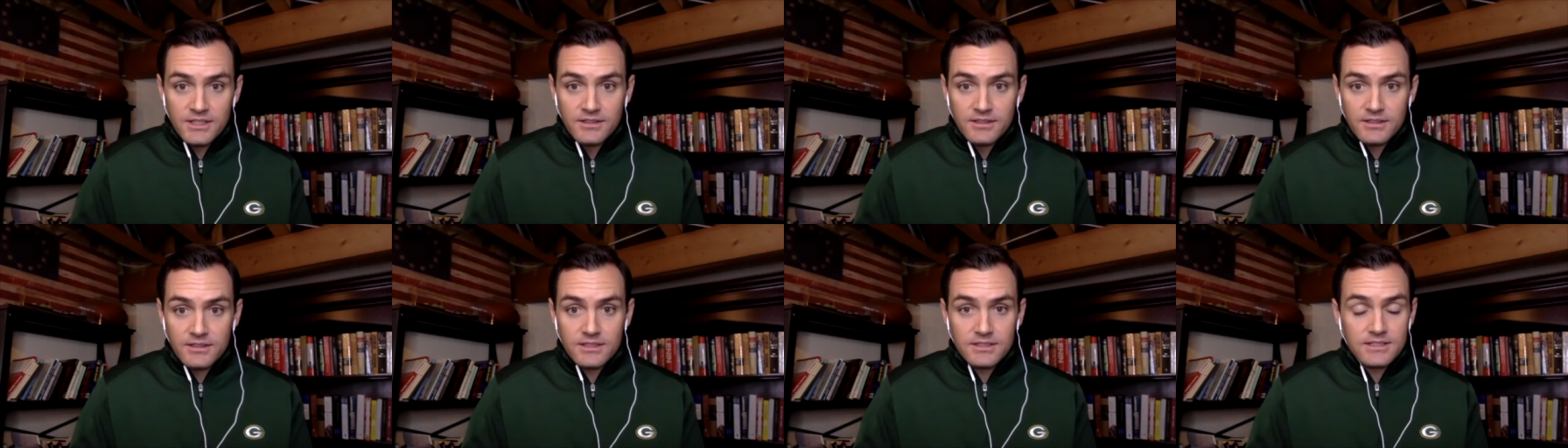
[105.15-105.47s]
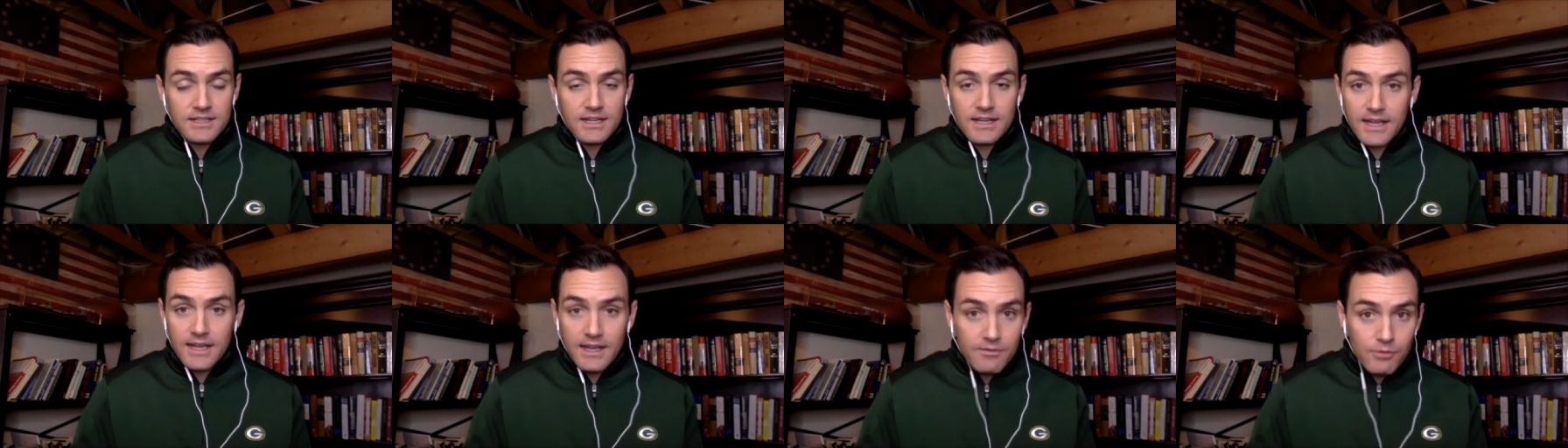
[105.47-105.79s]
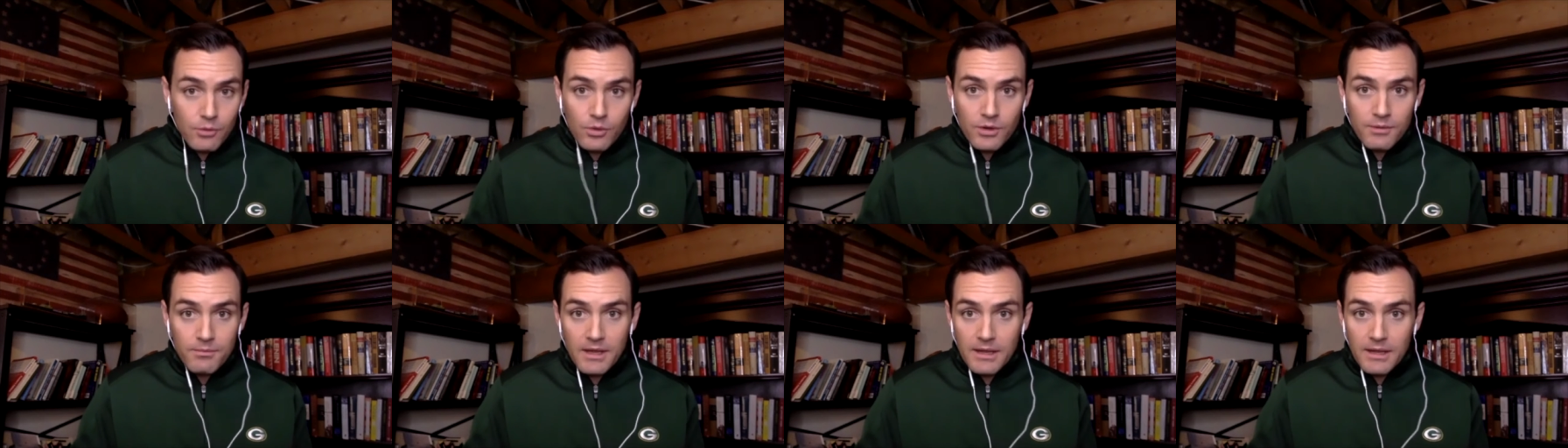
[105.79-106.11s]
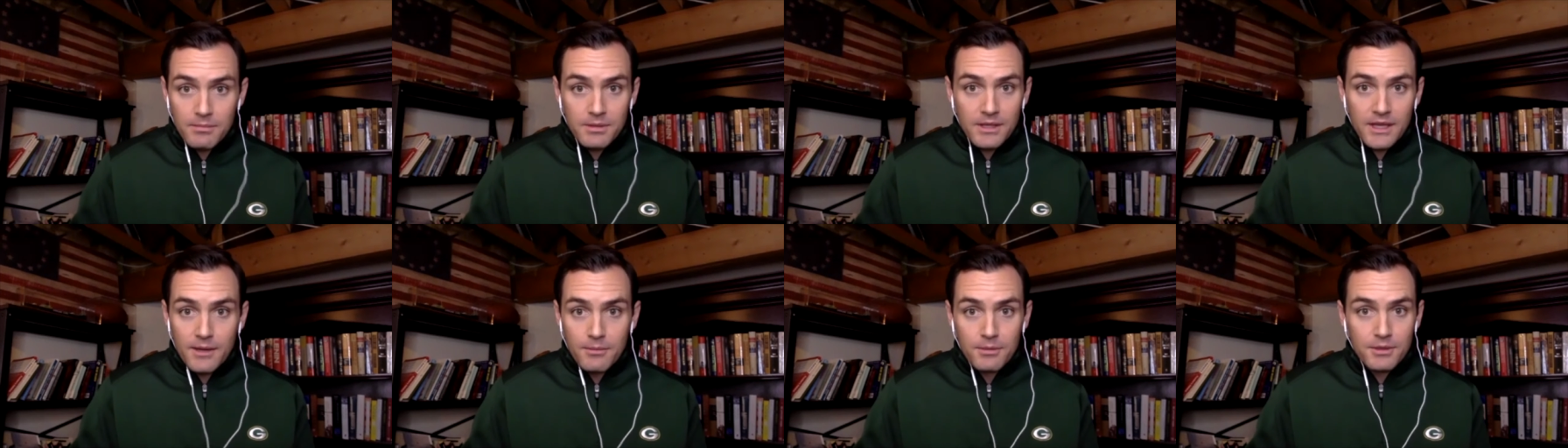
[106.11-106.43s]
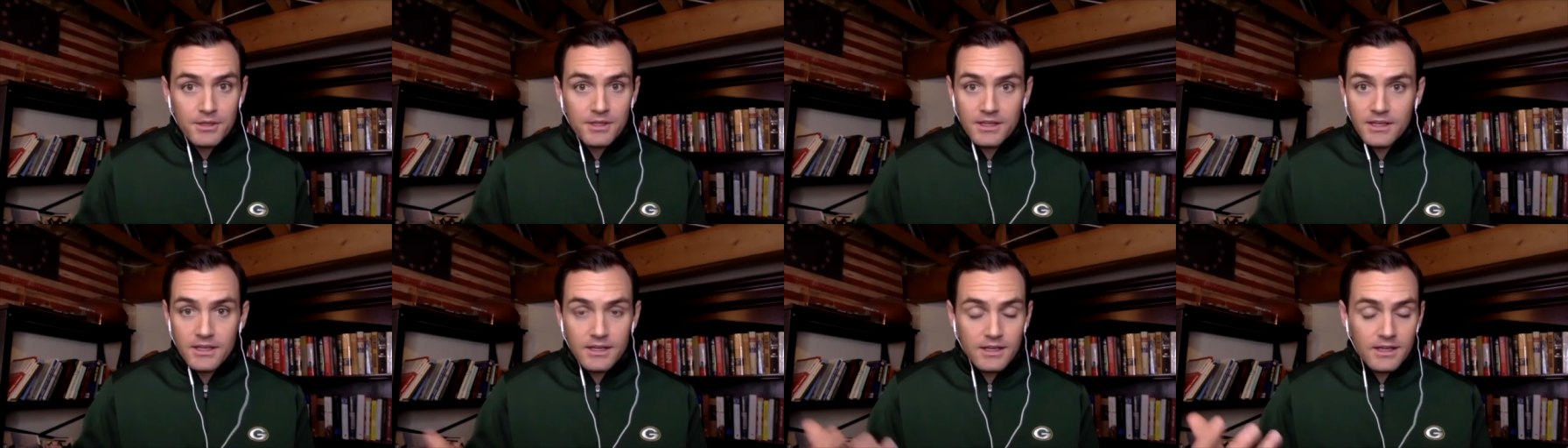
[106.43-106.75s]
because not everyone may be able
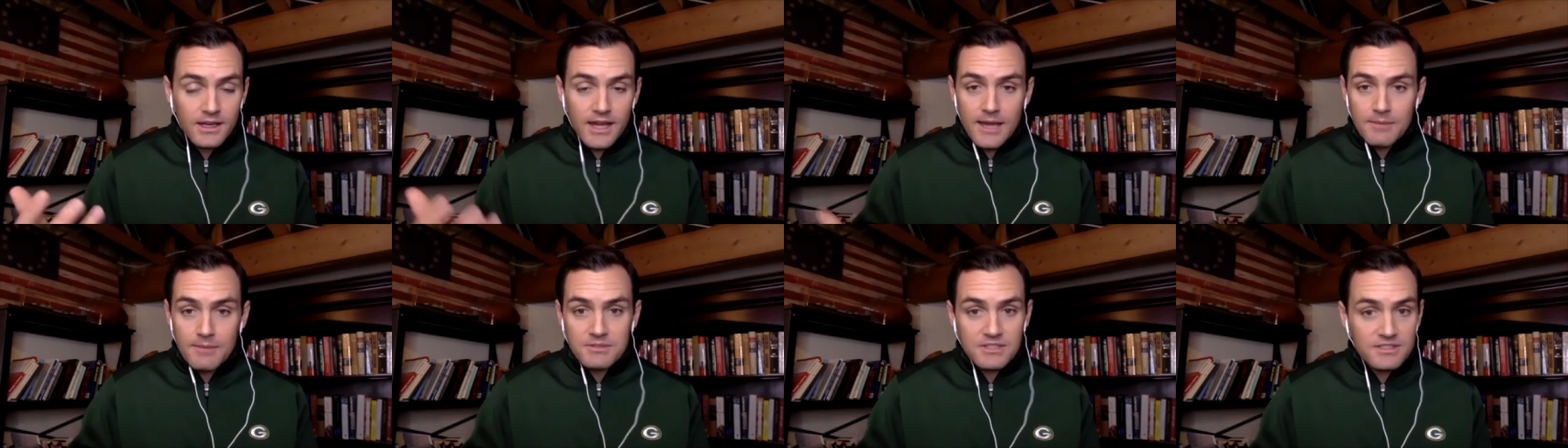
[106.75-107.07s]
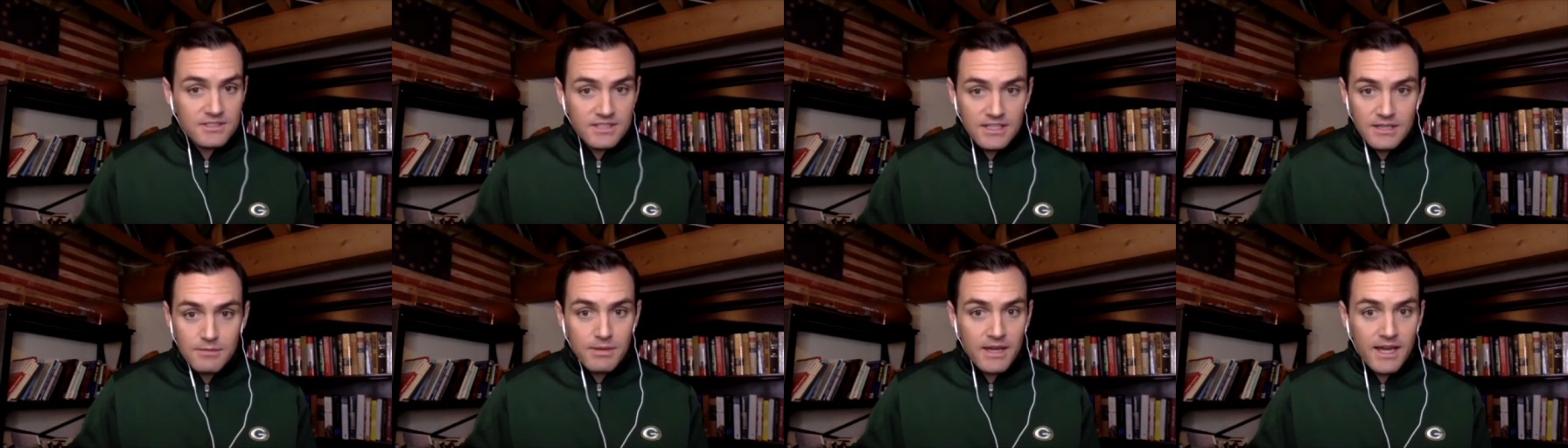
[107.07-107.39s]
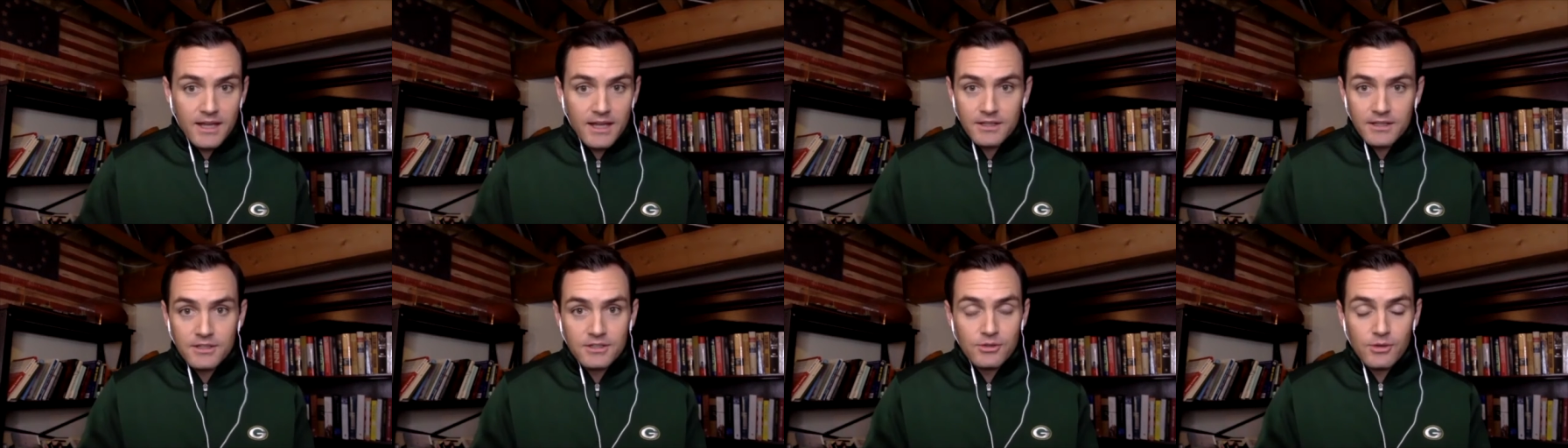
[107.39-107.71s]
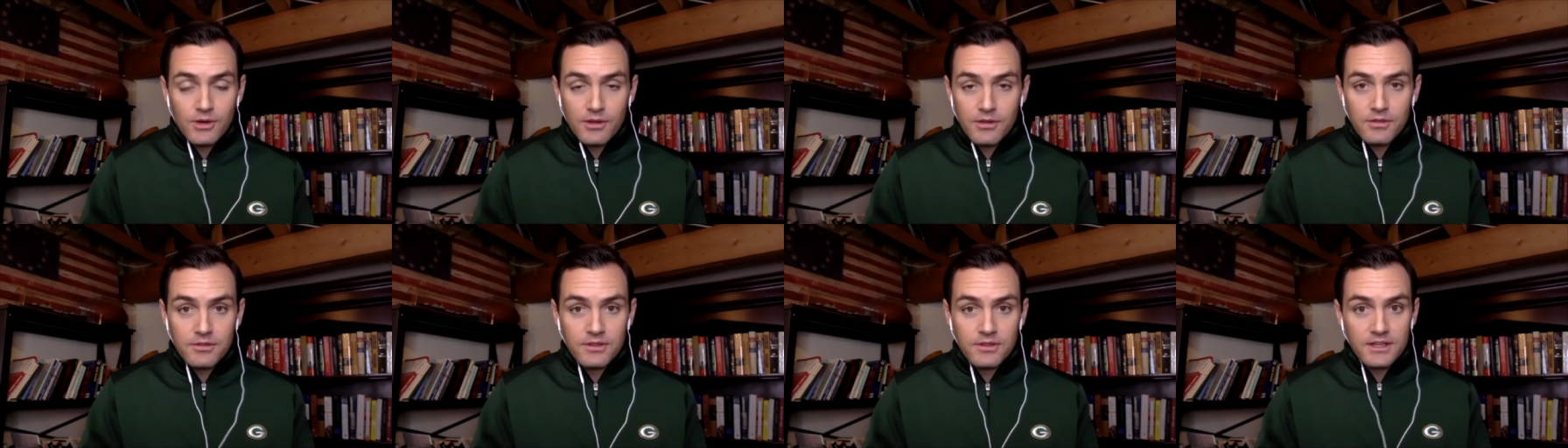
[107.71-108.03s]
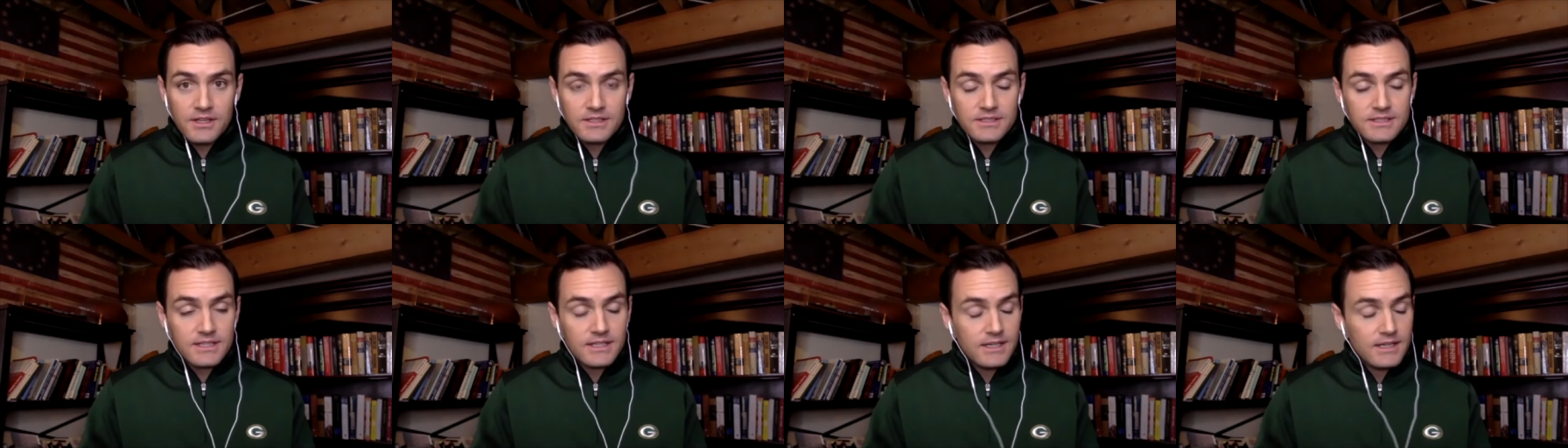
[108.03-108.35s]
to get an absentee ballot and do other things,